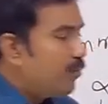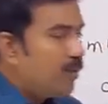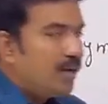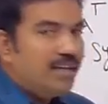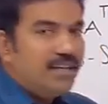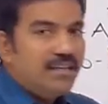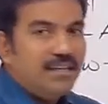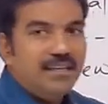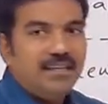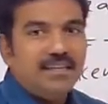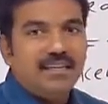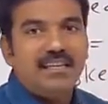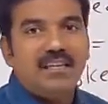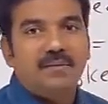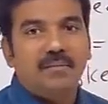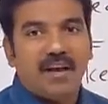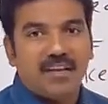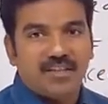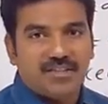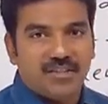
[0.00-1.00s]
or
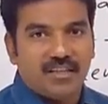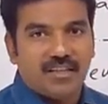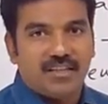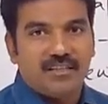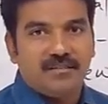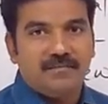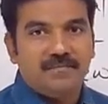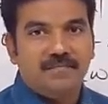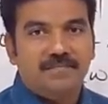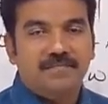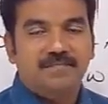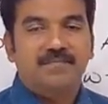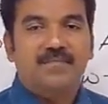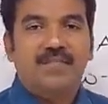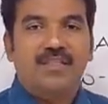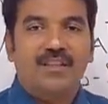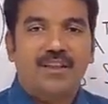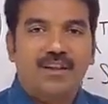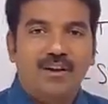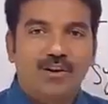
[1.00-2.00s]
purely imaginary.
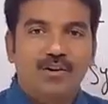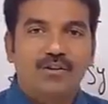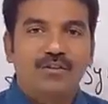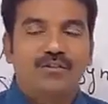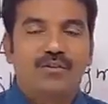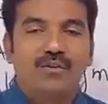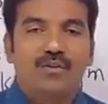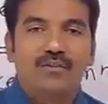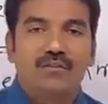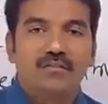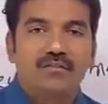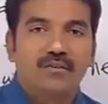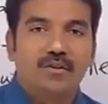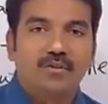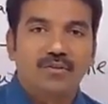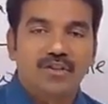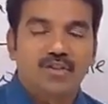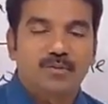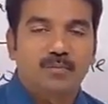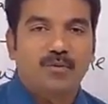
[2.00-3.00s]

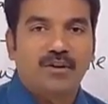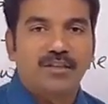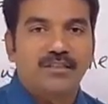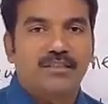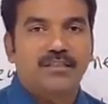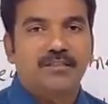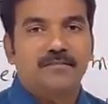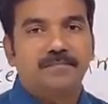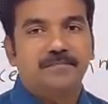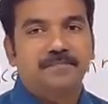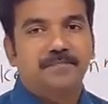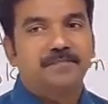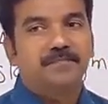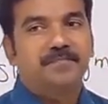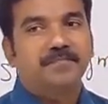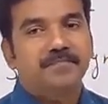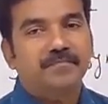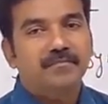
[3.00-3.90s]
Note this point.